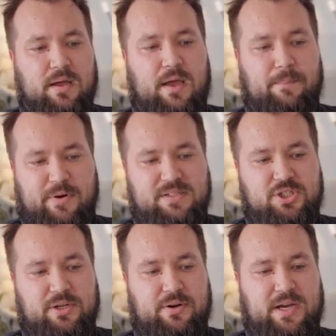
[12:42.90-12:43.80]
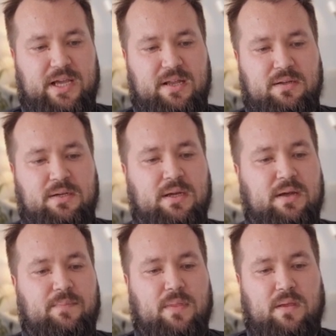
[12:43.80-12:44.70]
and press generate again,
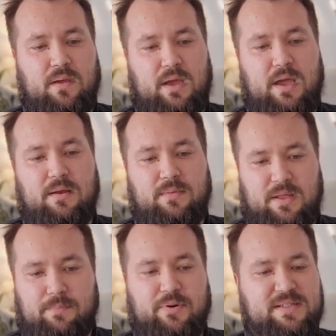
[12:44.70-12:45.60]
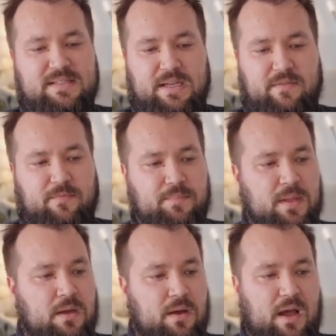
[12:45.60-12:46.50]
and then press save.
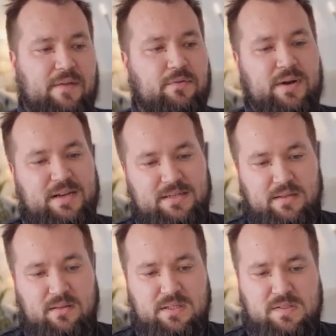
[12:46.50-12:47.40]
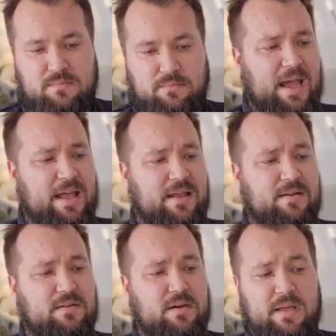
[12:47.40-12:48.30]
I've already done this,
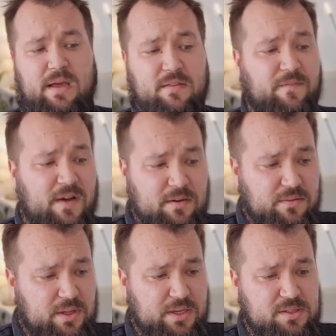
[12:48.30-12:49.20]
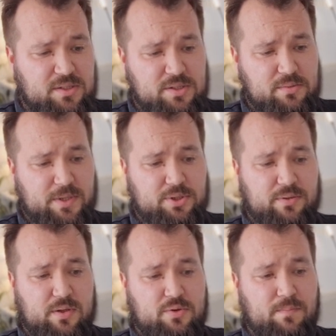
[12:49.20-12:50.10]
and yeah, the final thing is just to make
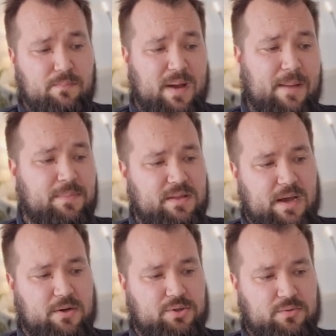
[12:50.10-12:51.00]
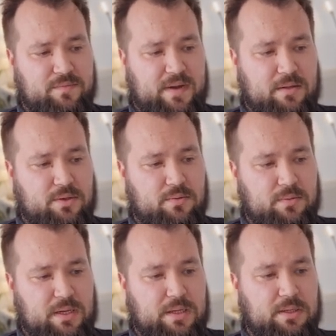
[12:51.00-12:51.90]
sure that you map the actual
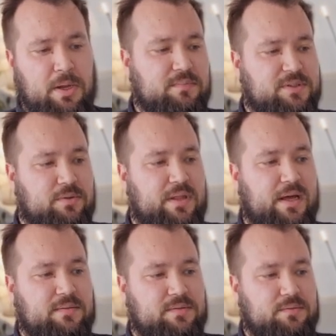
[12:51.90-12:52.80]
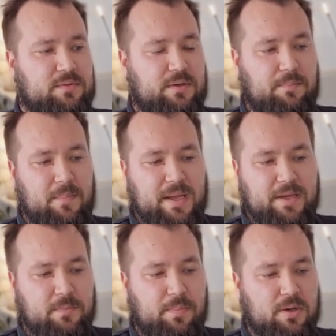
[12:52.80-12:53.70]
value in so that
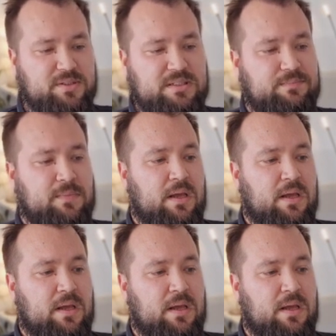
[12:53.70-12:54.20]
Make can parse it.